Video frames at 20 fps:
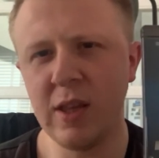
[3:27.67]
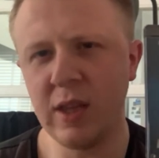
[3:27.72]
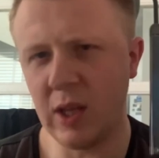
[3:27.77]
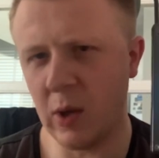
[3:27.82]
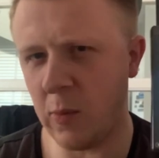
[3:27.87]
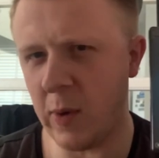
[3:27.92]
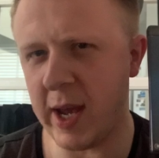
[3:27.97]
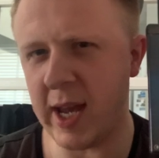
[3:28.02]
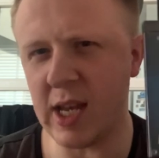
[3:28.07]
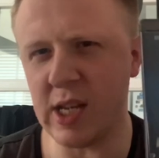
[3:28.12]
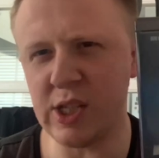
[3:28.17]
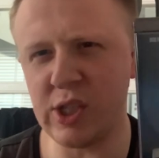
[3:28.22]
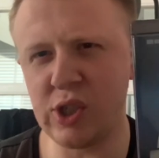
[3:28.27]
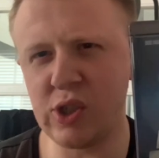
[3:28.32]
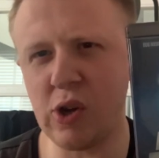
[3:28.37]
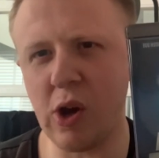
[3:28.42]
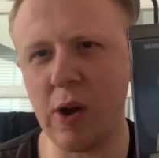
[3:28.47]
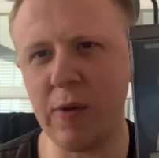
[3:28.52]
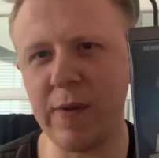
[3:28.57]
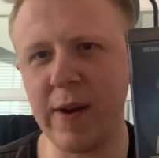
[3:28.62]
the way it's
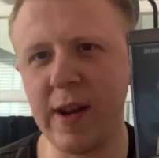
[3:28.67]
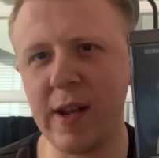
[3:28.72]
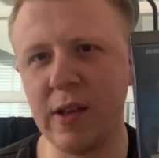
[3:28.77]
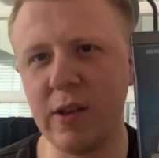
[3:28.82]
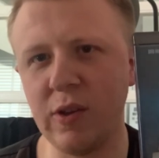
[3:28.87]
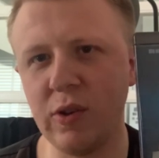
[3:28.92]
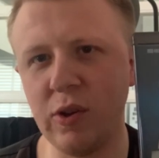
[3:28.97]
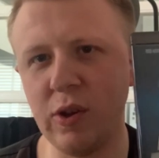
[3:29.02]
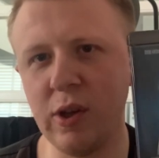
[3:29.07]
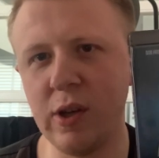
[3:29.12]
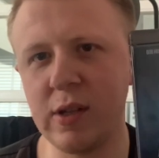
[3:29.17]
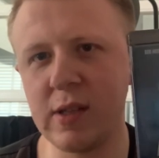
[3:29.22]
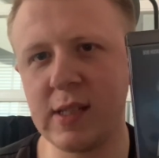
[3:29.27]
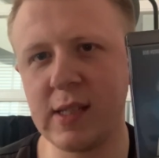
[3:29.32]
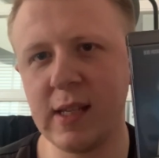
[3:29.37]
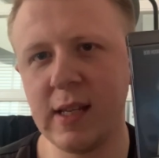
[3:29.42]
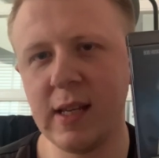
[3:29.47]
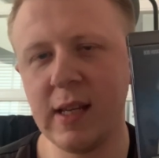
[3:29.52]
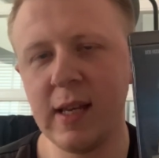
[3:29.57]
shot, the way it looked.